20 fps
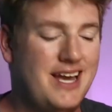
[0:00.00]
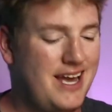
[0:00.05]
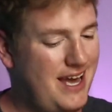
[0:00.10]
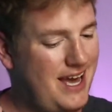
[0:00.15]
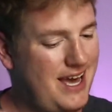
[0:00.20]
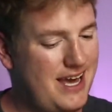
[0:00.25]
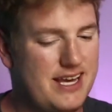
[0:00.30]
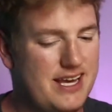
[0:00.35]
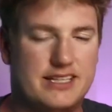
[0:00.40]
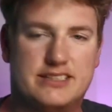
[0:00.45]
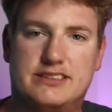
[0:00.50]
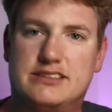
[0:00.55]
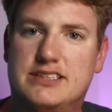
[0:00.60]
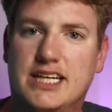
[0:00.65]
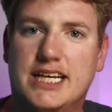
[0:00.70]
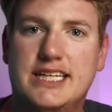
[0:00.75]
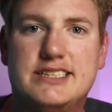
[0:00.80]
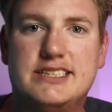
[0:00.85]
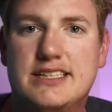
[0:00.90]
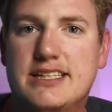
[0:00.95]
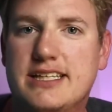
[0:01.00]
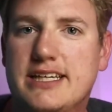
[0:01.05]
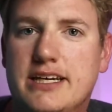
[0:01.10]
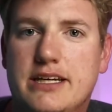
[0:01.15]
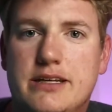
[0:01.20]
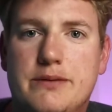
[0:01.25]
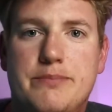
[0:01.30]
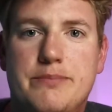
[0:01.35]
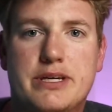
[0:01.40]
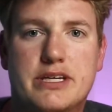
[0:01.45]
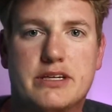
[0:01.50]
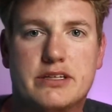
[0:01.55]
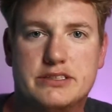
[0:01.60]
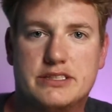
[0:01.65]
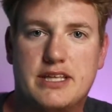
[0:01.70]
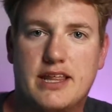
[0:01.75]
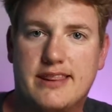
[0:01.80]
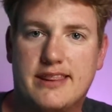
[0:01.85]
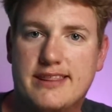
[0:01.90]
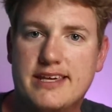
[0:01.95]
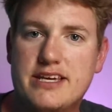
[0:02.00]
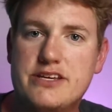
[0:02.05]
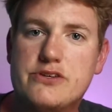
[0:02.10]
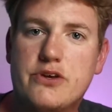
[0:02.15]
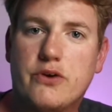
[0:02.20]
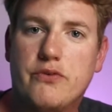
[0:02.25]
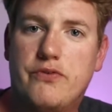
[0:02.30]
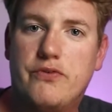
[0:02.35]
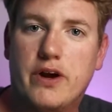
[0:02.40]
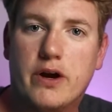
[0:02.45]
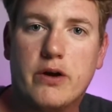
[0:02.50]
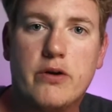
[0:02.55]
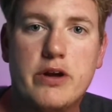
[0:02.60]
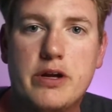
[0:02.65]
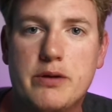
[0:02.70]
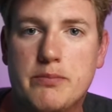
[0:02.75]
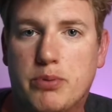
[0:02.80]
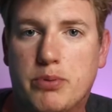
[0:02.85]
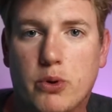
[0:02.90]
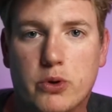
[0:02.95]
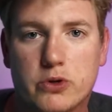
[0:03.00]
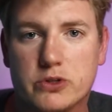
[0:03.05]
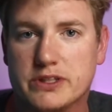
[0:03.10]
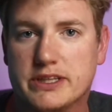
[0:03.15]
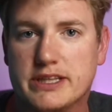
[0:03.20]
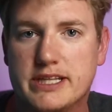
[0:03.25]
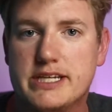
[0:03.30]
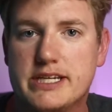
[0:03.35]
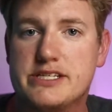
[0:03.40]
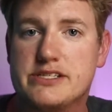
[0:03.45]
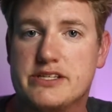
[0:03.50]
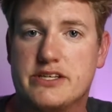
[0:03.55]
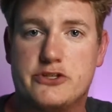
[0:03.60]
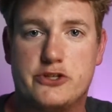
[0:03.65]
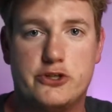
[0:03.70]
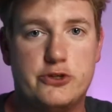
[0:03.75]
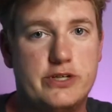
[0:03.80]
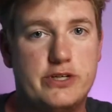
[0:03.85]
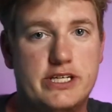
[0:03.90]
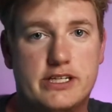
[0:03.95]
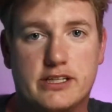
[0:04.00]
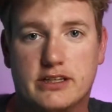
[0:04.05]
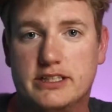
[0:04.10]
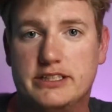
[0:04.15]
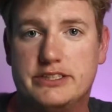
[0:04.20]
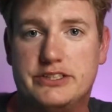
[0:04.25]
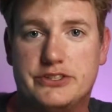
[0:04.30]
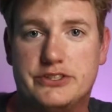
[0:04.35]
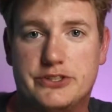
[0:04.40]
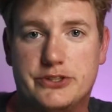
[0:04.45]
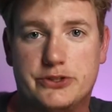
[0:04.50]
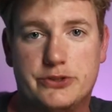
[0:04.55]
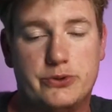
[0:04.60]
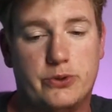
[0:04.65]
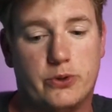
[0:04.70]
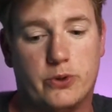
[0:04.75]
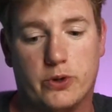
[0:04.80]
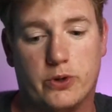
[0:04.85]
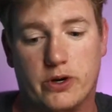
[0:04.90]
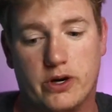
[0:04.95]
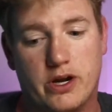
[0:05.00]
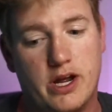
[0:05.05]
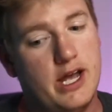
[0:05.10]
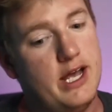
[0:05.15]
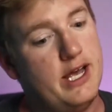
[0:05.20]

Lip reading: hey, stay to the end because these are very important things that you need to listen to, or